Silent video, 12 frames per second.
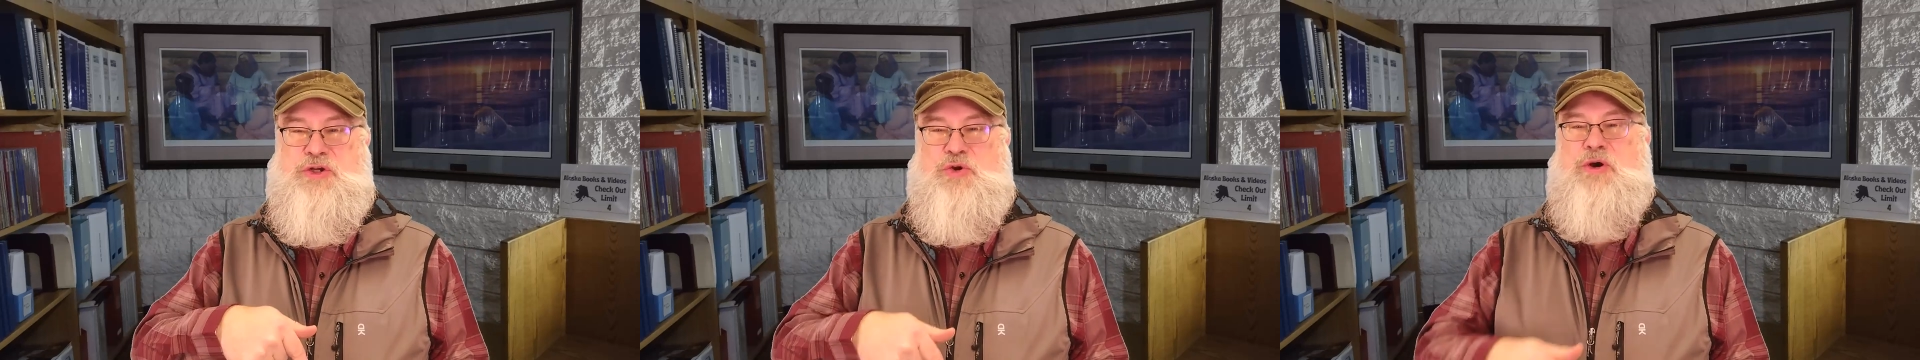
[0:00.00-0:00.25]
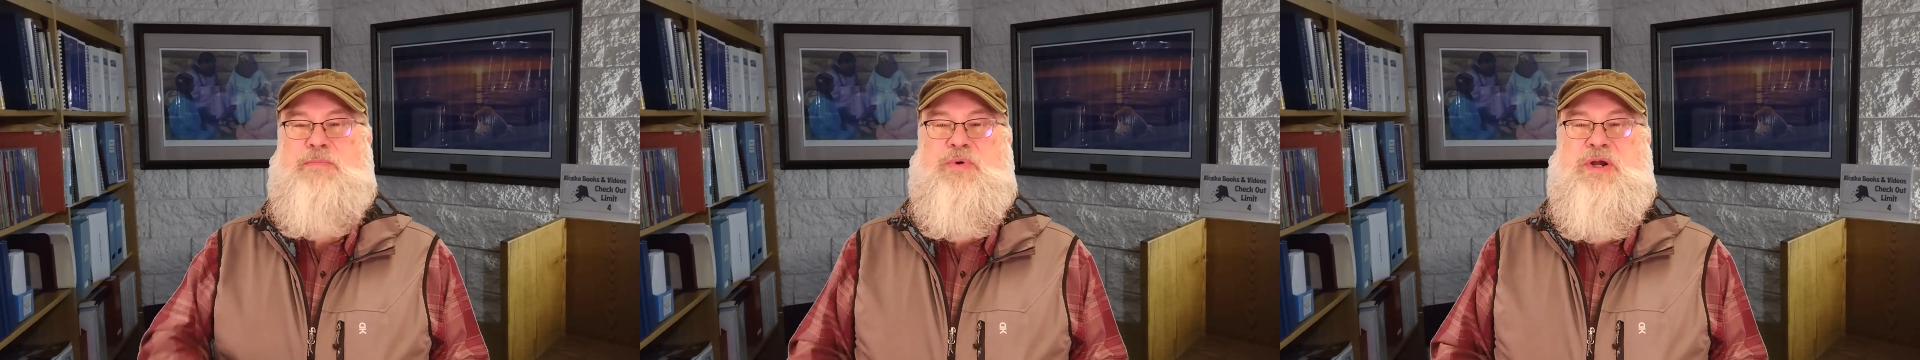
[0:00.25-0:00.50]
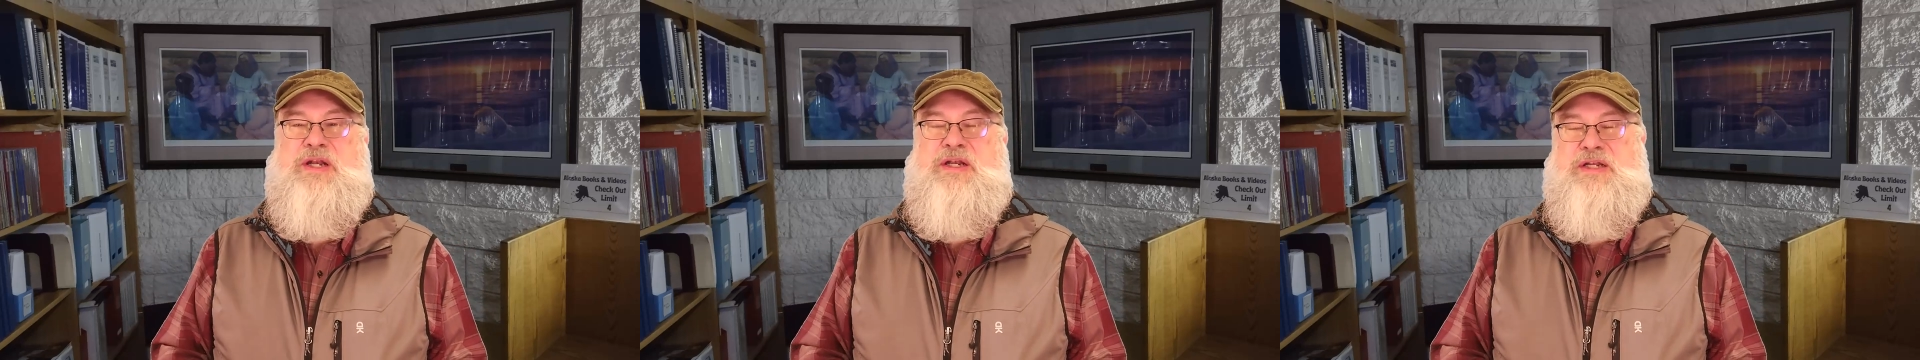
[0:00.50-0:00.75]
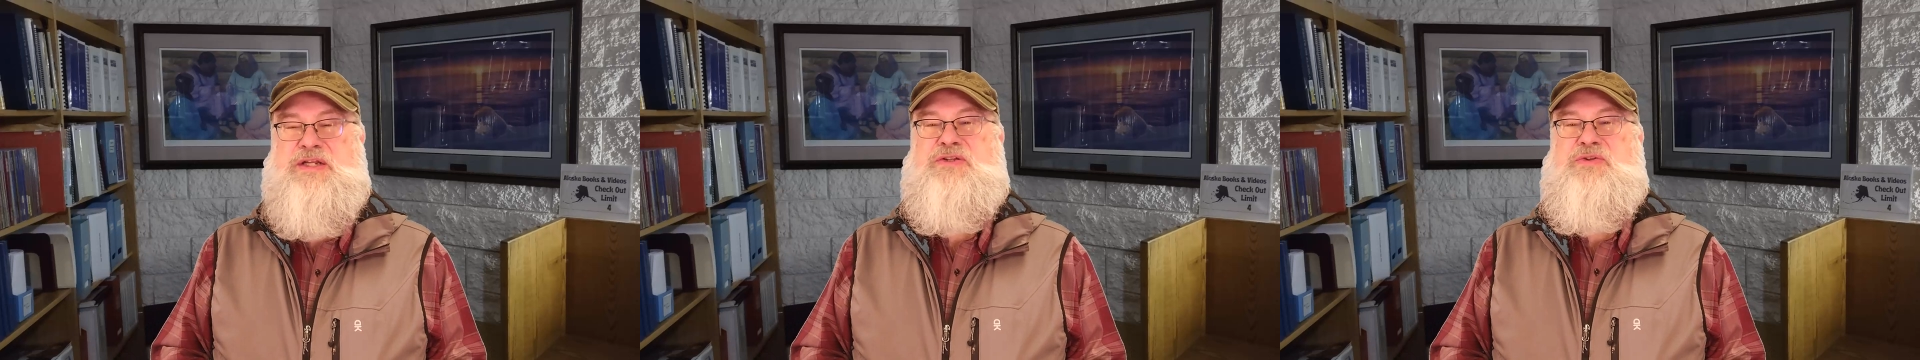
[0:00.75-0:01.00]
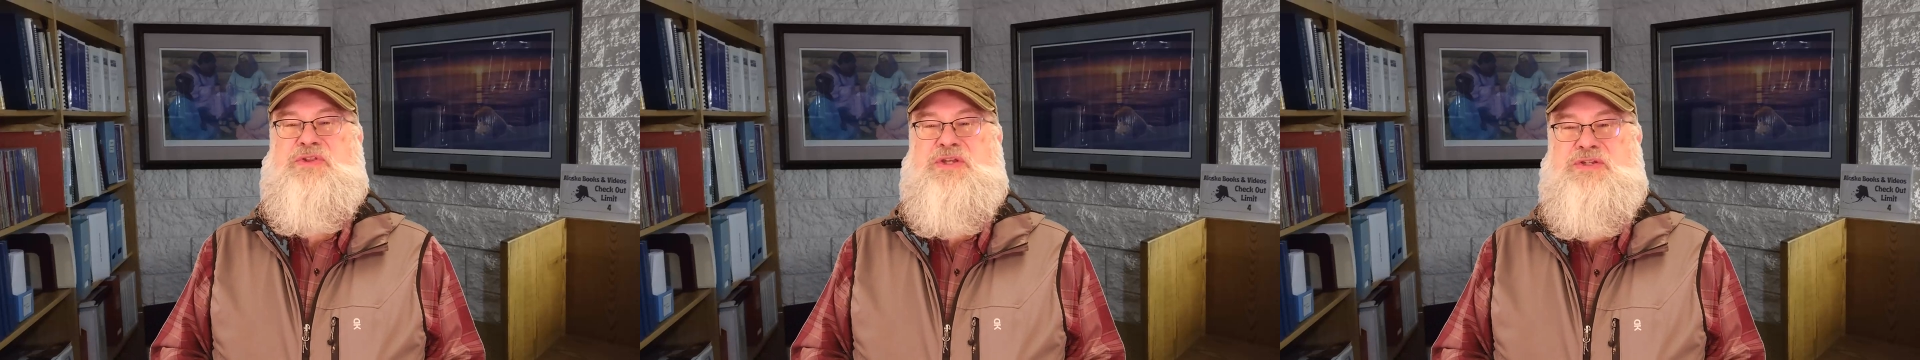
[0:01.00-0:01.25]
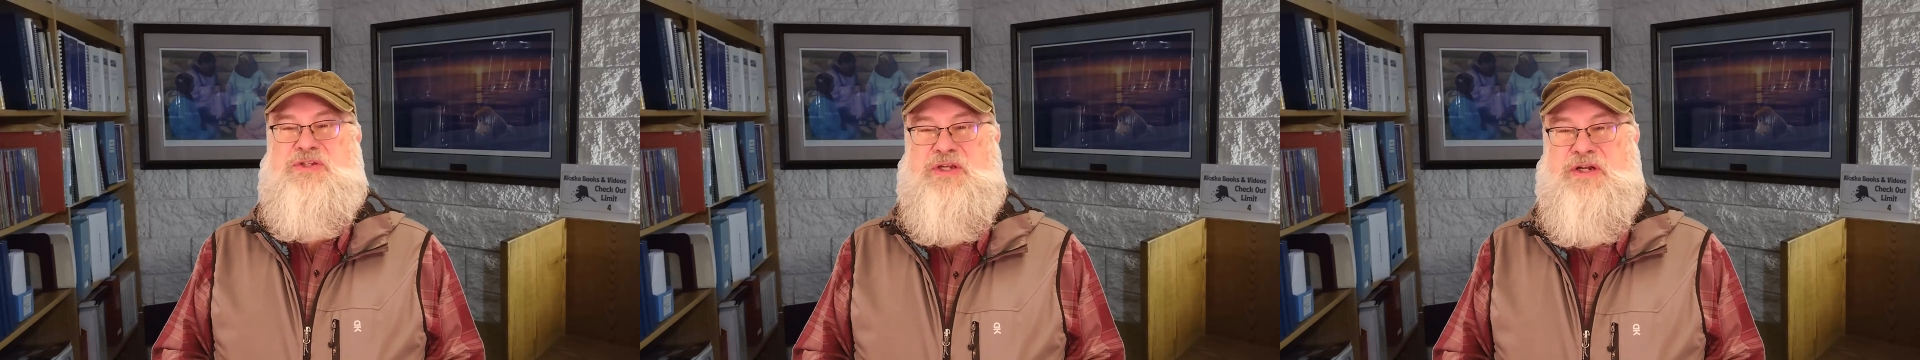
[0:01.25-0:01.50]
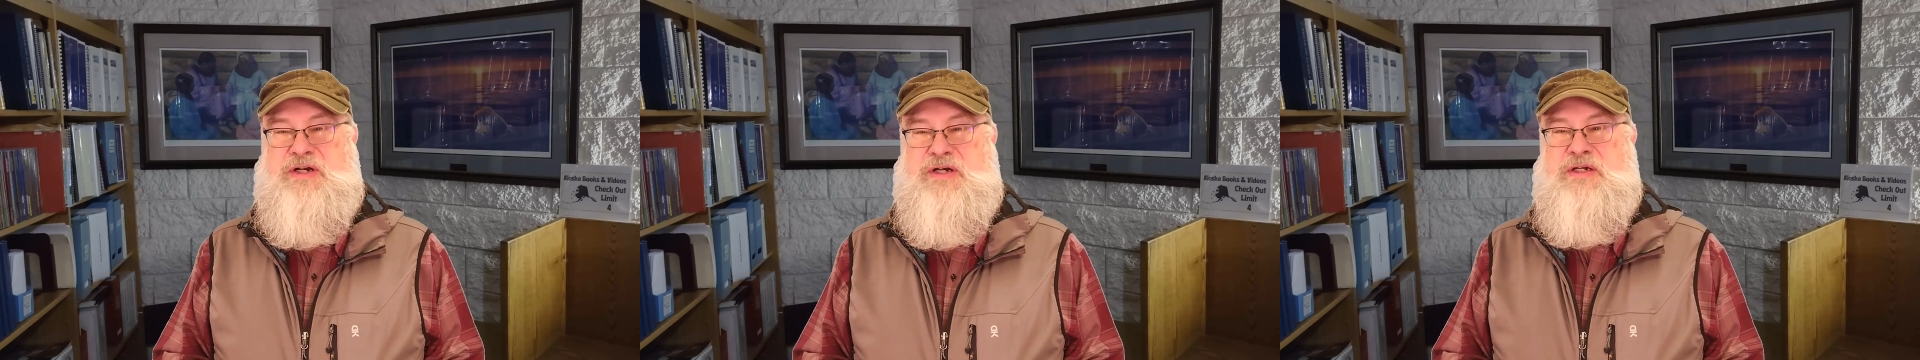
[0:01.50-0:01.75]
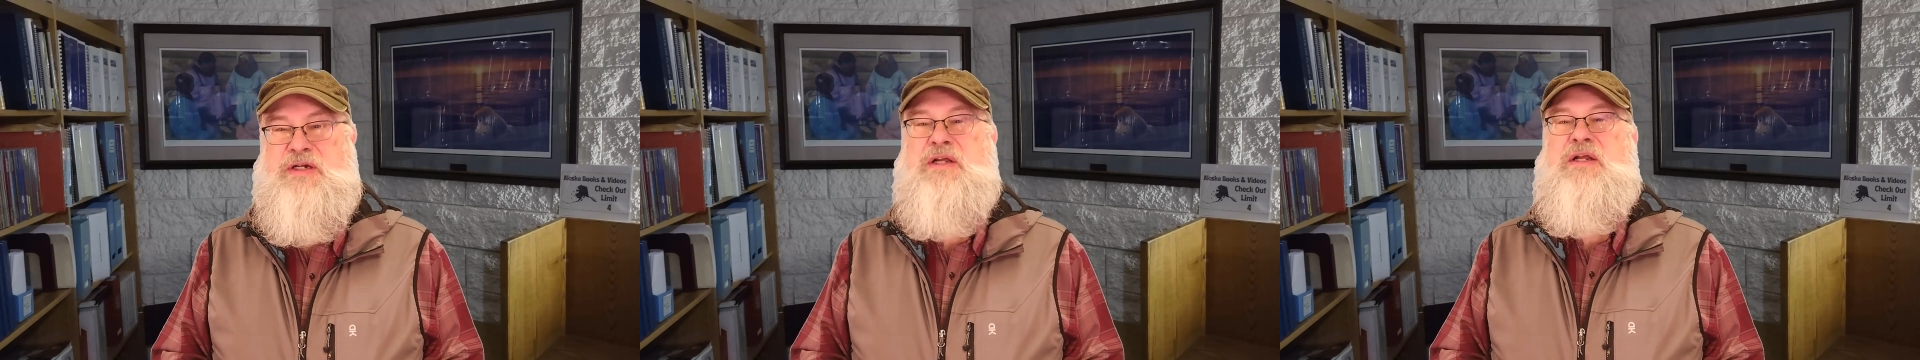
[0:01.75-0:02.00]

incorporated into this year,